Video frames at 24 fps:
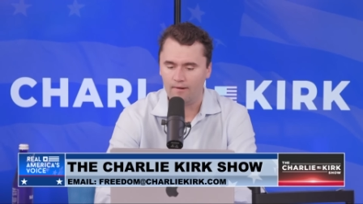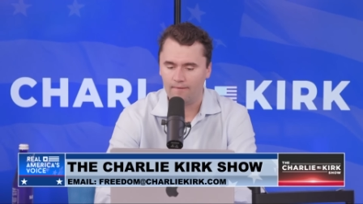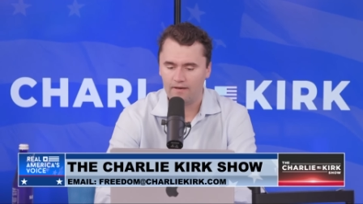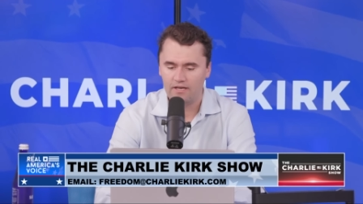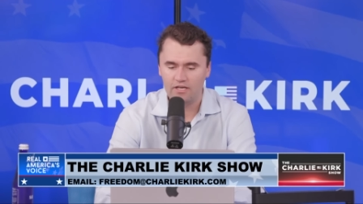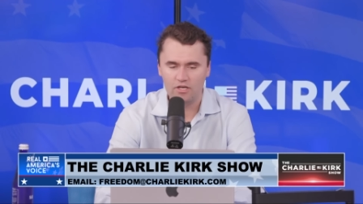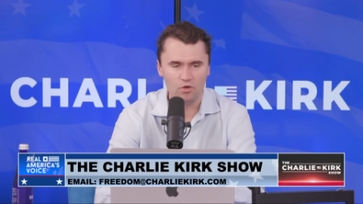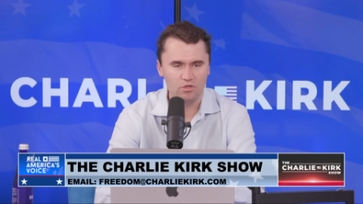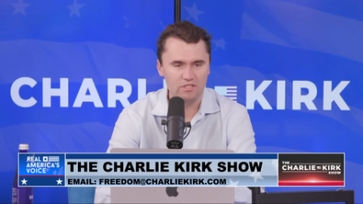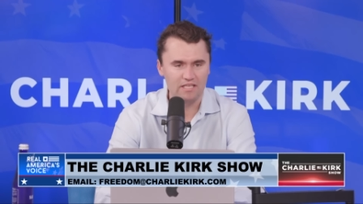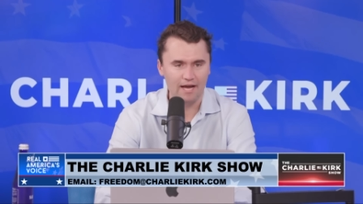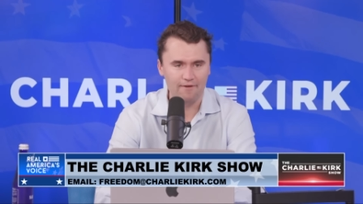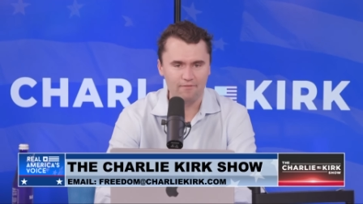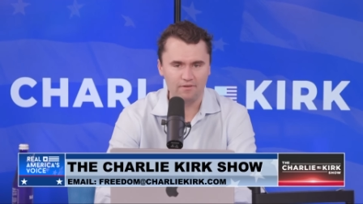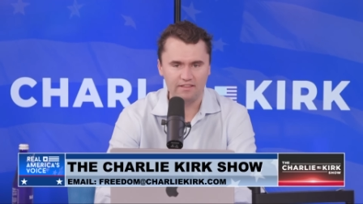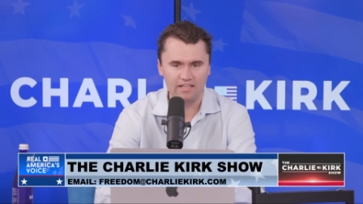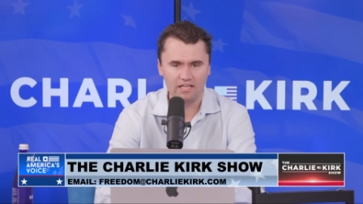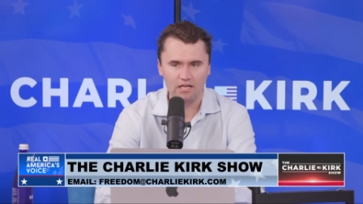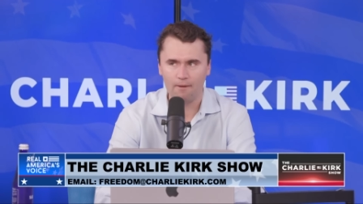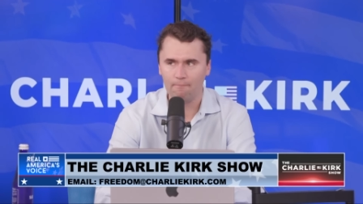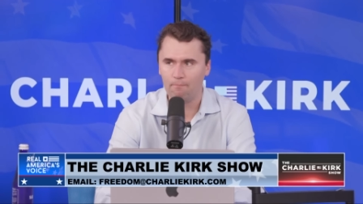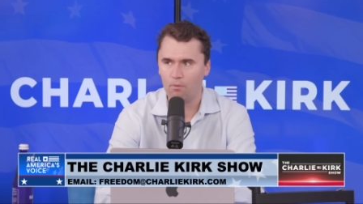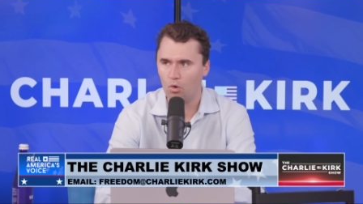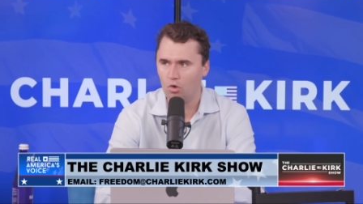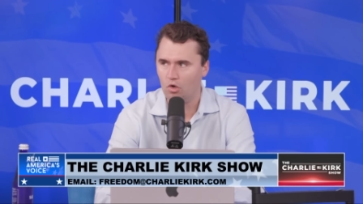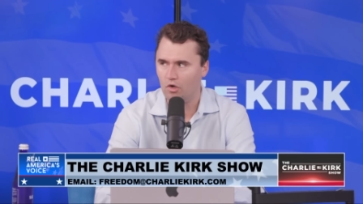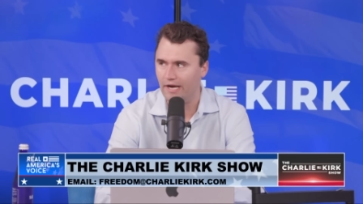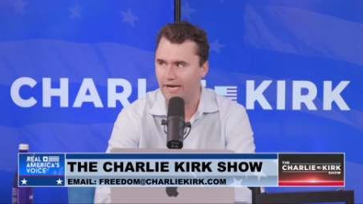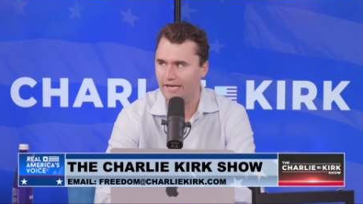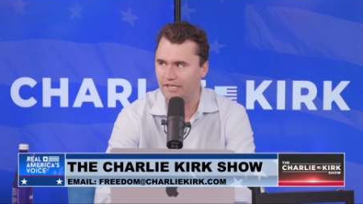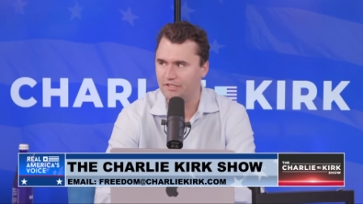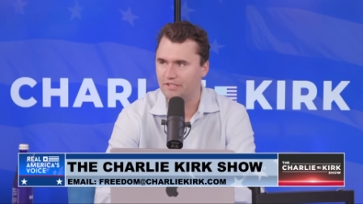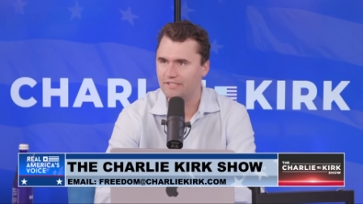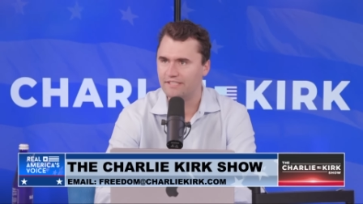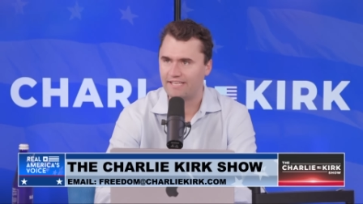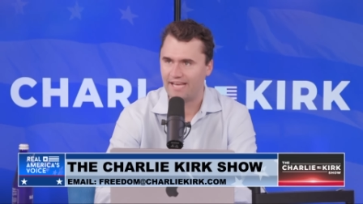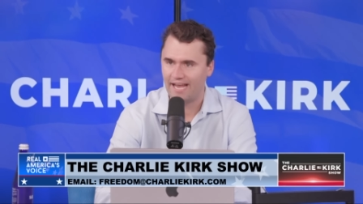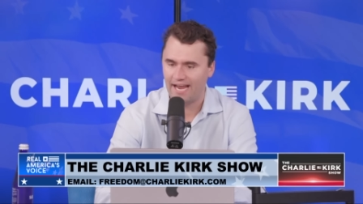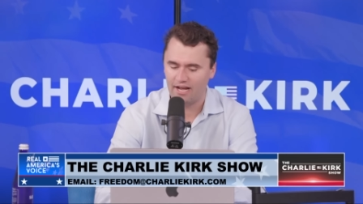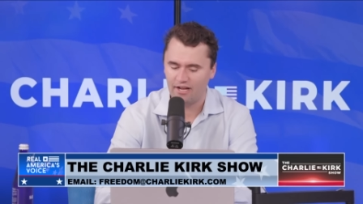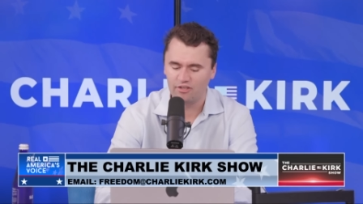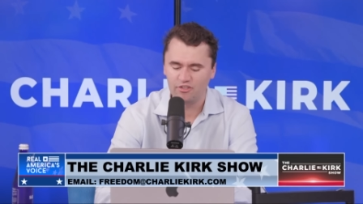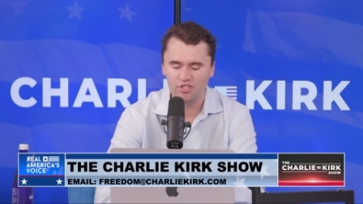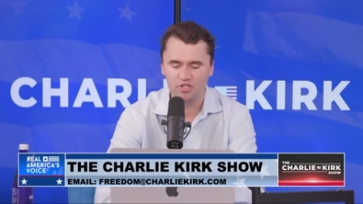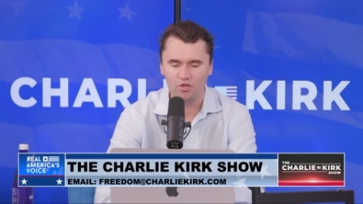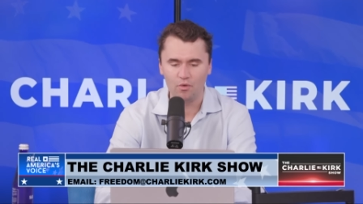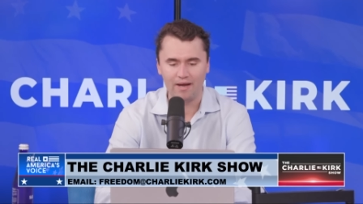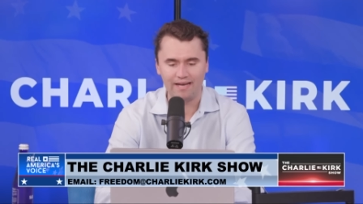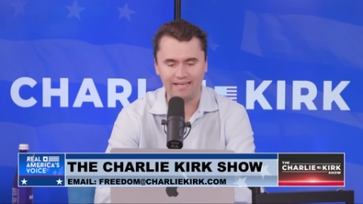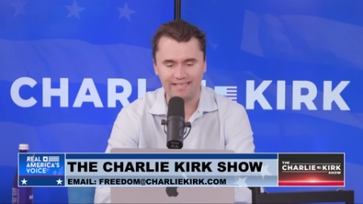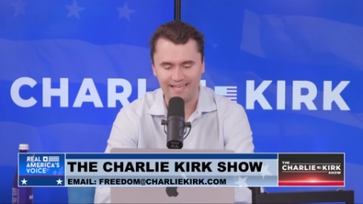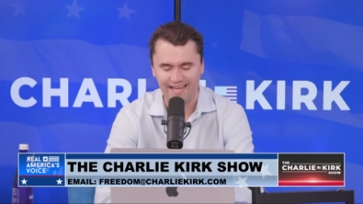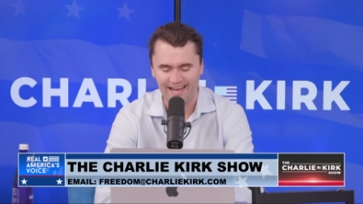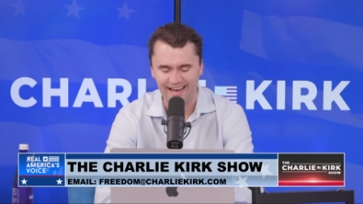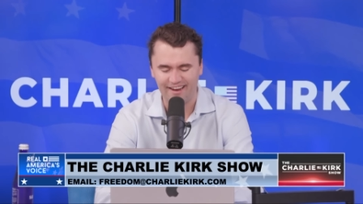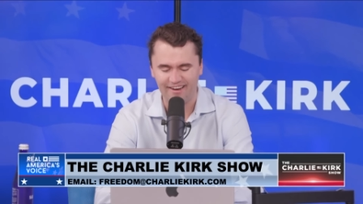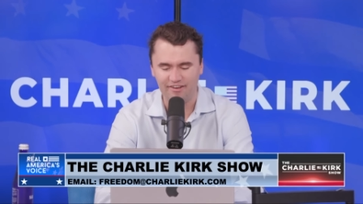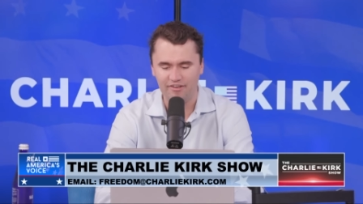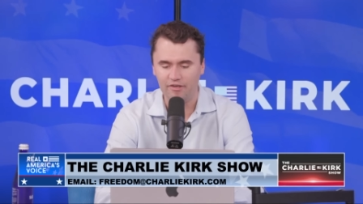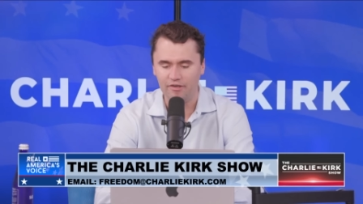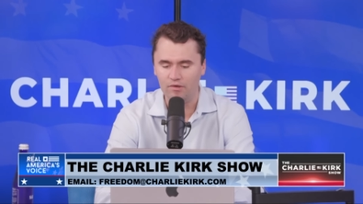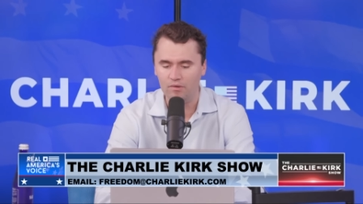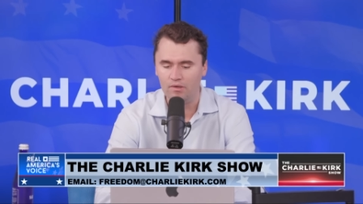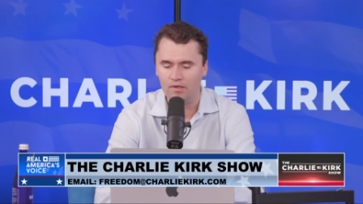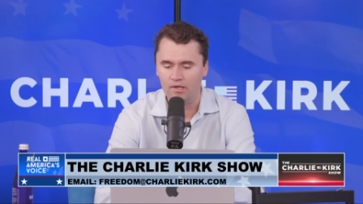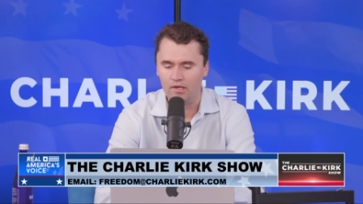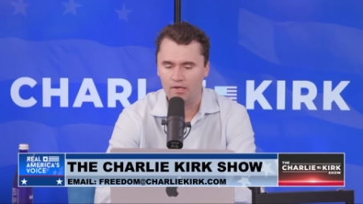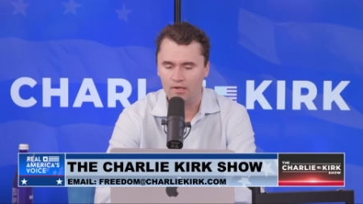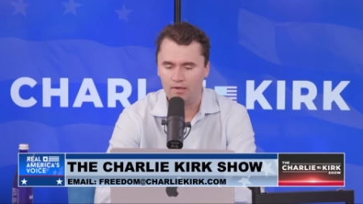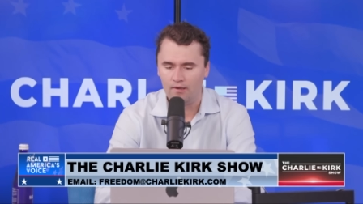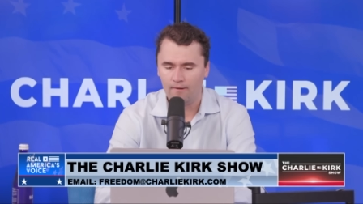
He knows everything a border agent can do and can't do.